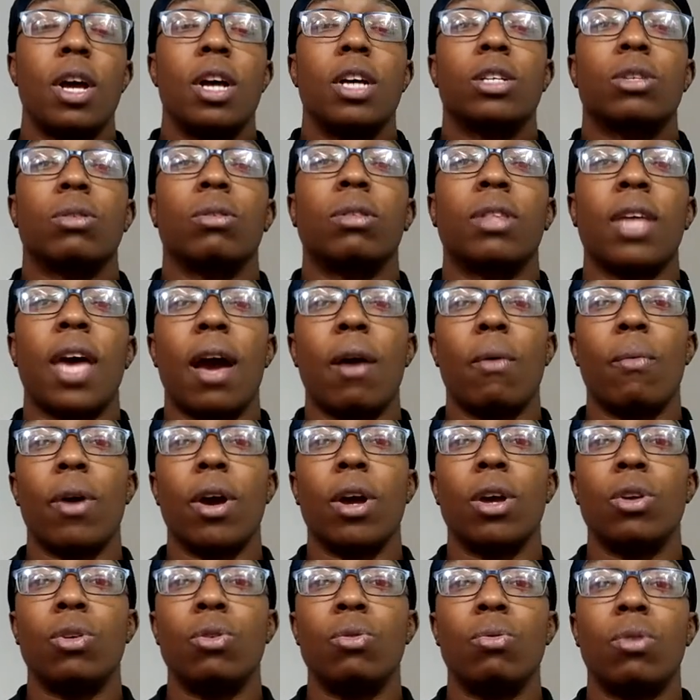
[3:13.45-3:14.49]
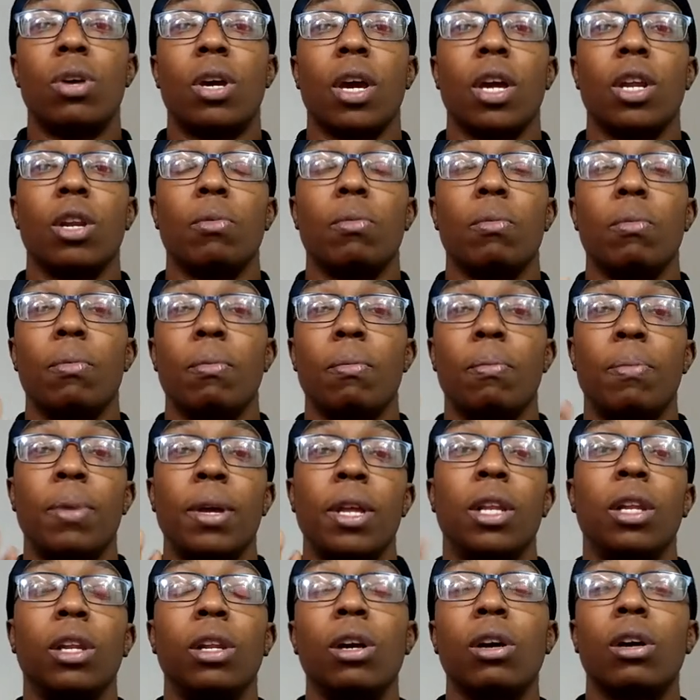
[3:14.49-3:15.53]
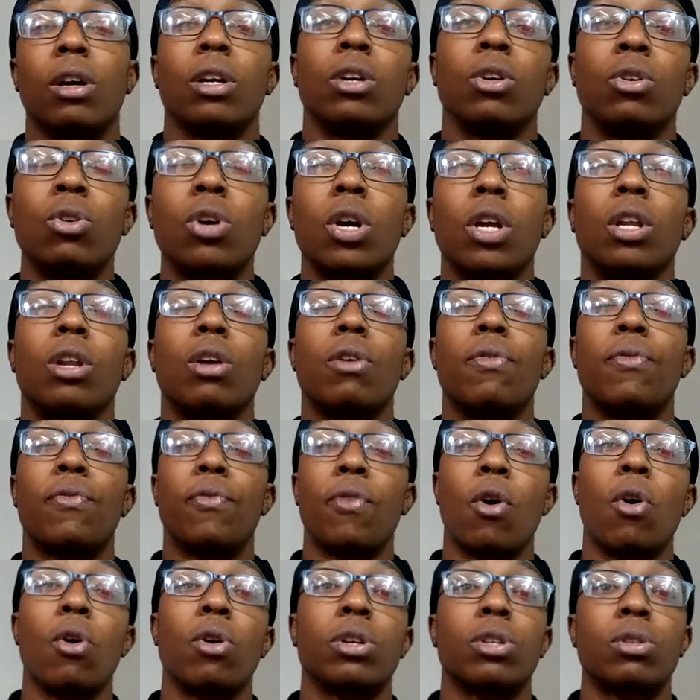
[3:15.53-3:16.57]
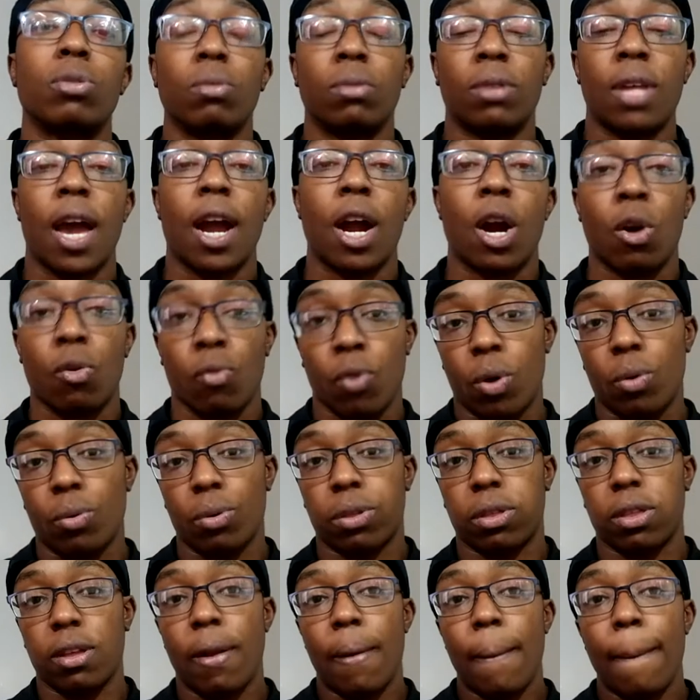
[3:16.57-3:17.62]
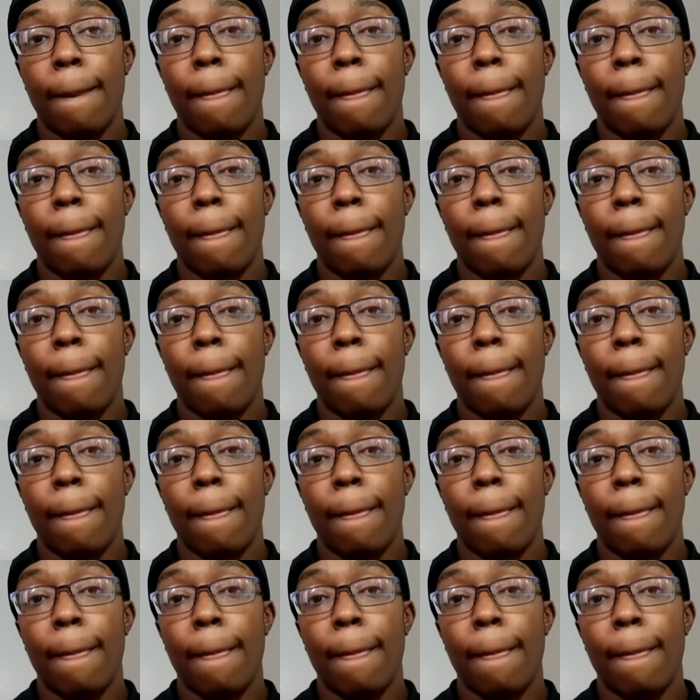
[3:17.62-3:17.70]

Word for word: so that way you can be look you can look forward to that growth.